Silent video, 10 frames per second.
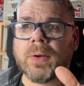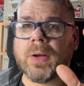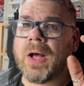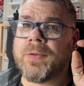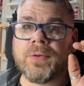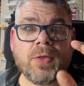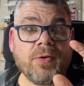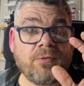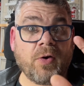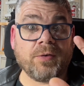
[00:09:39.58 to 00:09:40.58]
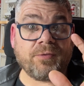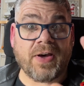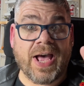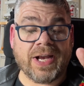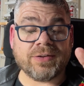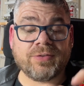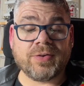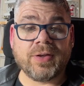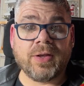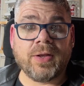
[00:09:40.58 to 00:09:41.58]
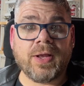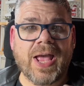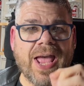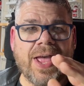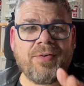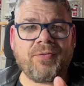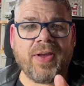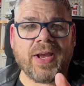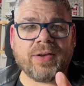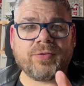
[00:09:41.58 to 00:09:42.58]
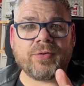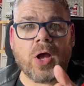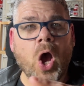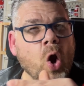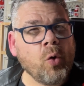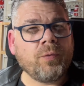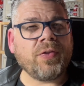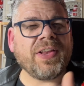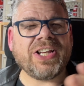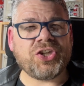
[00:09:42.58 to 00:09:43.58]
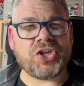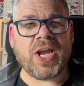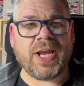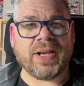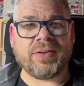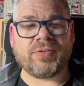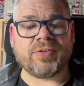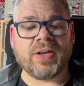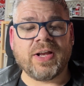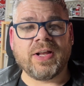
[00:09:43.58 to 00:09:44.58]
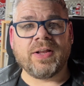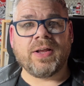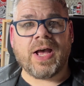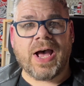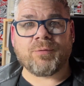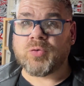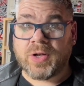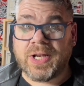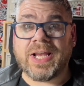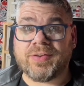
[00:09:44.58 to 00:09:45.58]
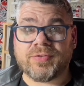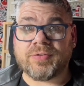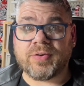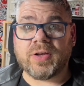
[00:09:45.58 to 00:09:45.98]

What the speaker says: another fun fact, Airfix over these years have released